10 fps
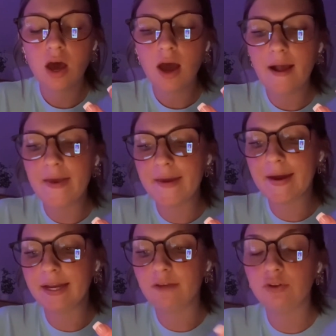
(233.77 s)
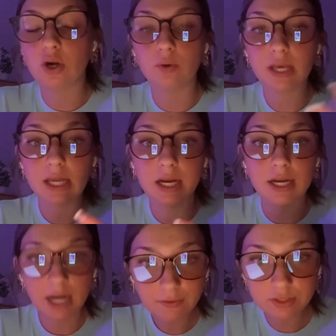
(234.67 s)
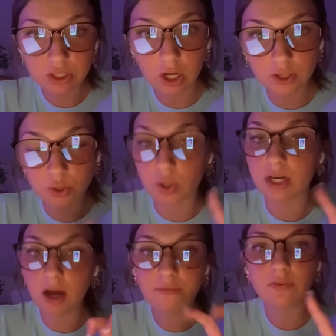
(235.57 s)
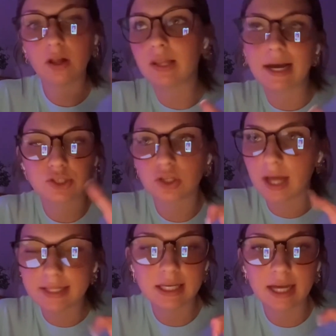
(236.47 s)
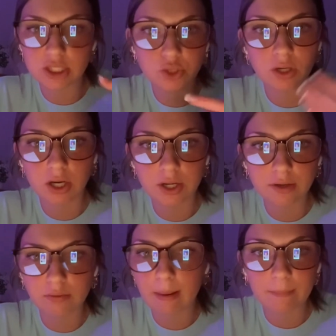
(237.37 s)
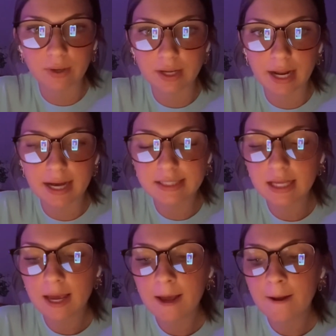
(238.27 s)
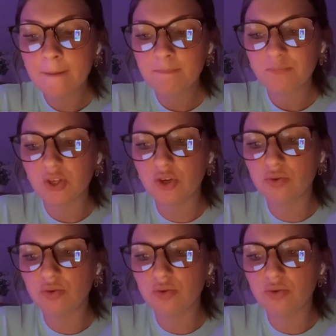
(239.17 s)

And if you don't eat enough salt or enough electrolytes, I guess you could remember it as, you